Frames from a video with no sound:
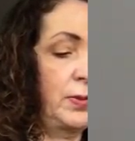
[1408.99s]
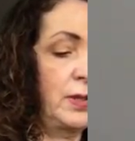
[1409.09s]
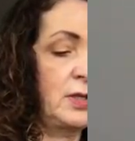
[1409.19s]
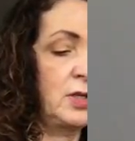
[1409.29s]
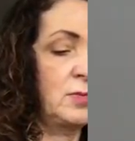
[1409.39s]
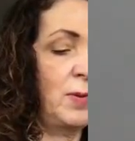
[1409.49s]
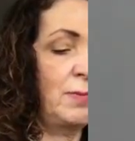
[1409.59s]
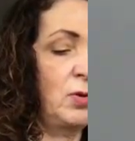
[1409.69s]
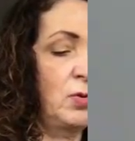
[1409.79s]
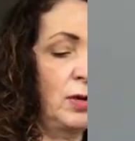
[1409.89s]
This is my
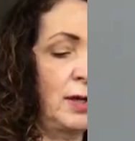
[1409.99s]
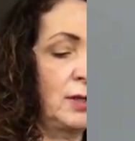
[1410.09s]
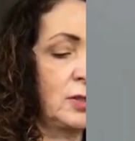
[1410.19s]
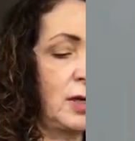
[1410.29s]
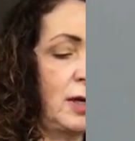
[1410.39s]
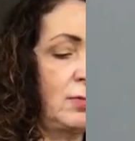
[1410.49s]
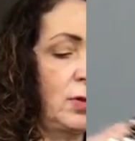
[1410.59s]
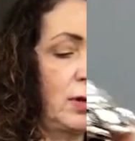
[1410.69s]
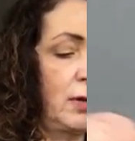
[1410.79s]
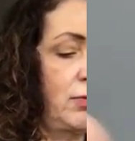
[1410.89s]
mutilated side
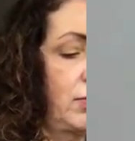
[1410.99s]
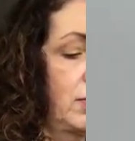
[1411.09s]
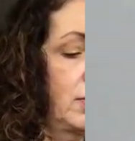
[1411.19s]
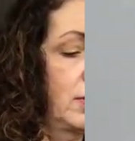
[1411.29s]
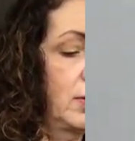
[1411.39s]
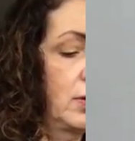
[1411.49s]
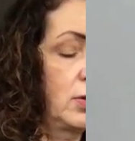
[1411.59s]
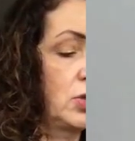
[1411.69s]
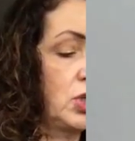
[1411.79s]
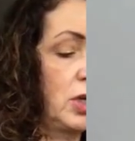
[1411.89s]
where I
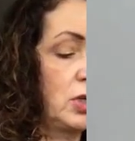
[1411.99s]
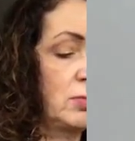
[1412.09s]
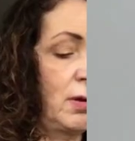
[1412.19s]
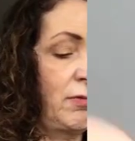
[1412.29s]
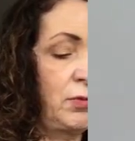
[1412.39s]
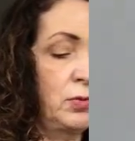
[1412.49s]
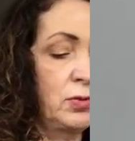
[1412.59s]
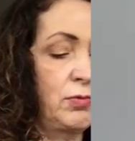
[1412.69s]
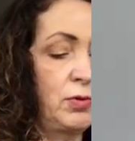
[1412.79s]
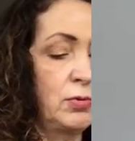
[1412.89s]
changed my folds a
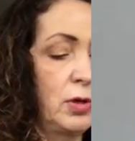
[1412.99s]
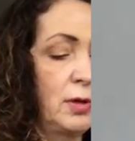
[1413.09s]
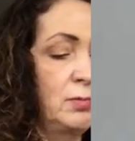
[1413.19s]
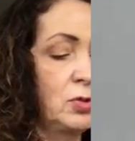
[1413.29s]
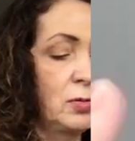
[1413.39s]
few times.